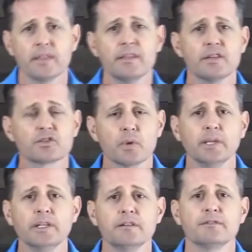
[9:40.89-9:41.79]
The
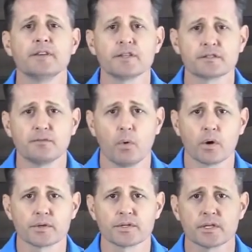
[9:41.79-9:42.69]
Israeli Defense
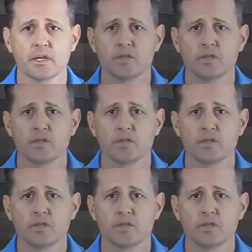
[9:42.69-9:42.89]
Force